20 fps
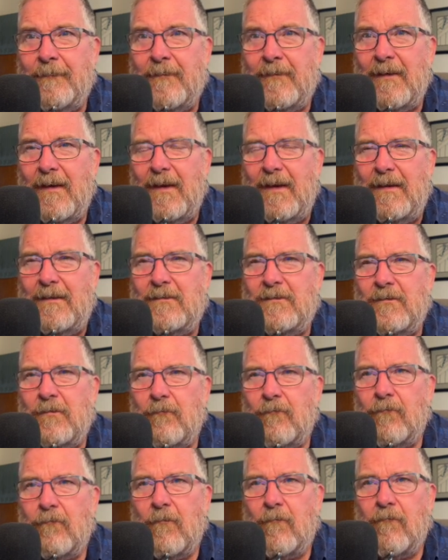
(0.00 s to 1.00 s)
is to
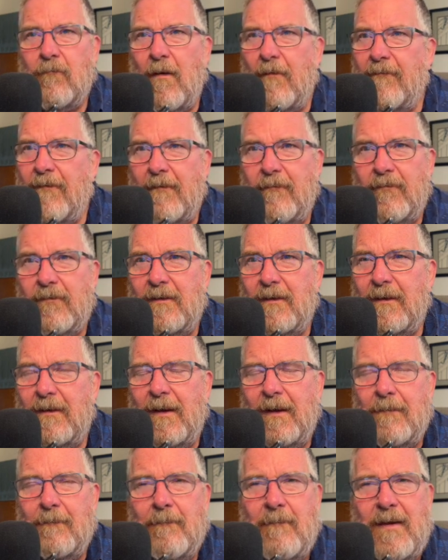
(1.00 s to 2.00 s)
rough everything
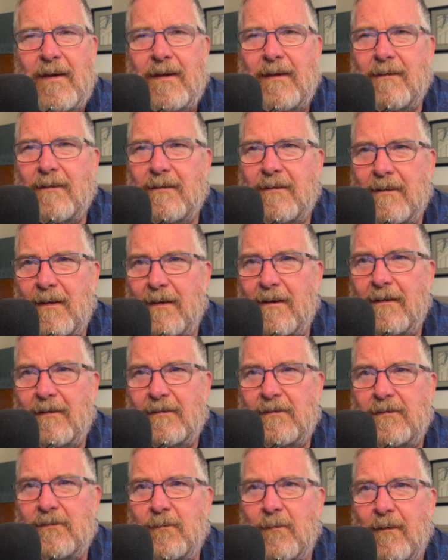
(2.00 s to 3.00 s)
in, make it, and
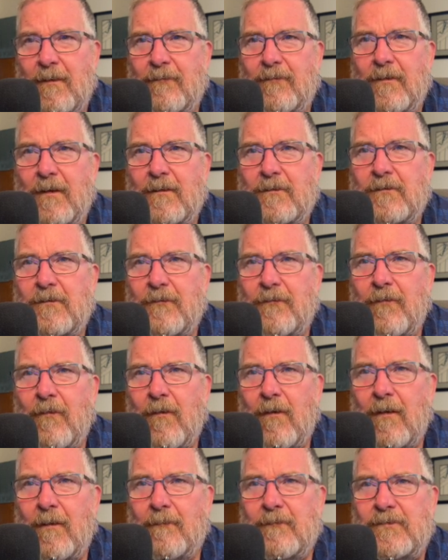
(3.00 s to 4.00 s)
this is what I've done so
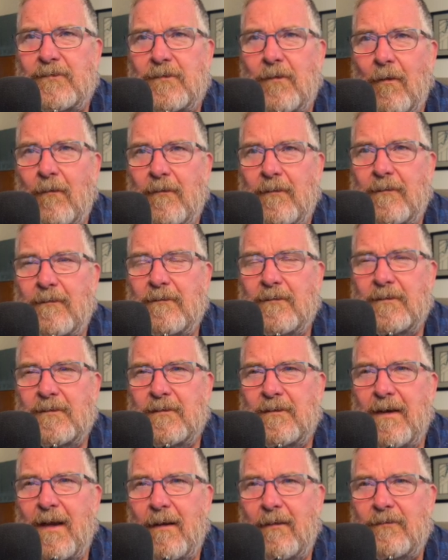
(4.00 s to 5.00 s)
far. I'm starting
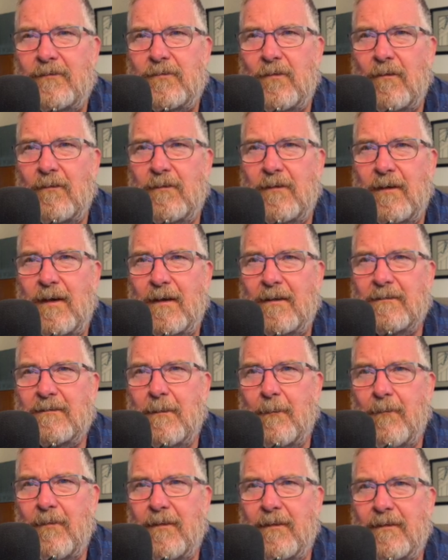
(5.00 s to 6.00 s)
to get
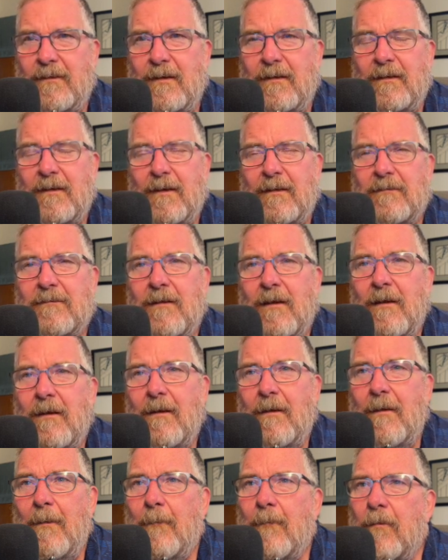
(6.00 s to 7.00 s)
some of the details,
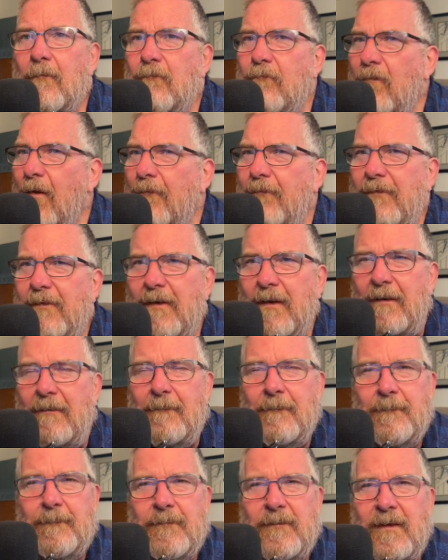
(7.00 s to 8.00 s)
but rough it
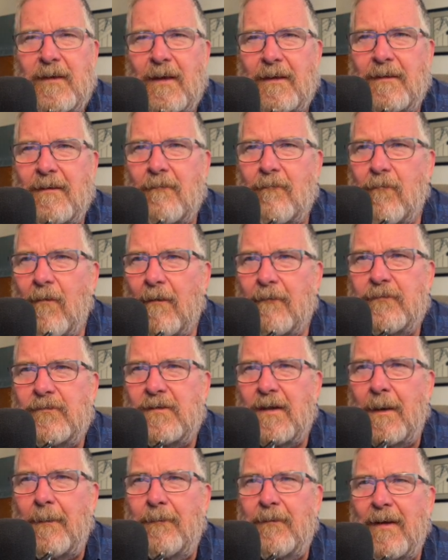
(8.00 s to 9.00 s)
in, get the rough
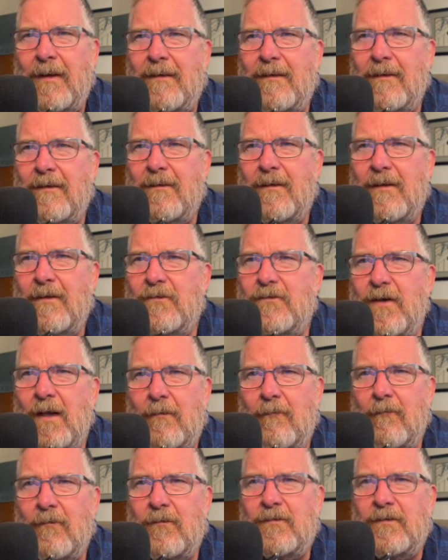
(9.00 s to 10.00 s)
shape, get the
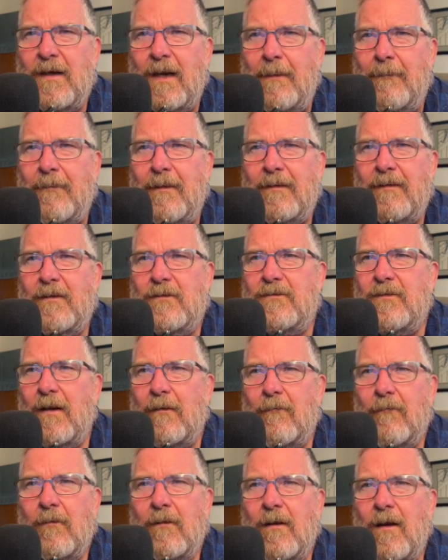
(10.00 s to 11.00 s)
general shape, get the
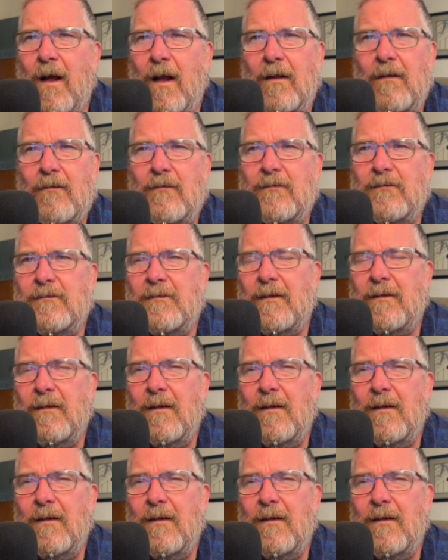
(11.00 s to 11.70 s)
general colors, and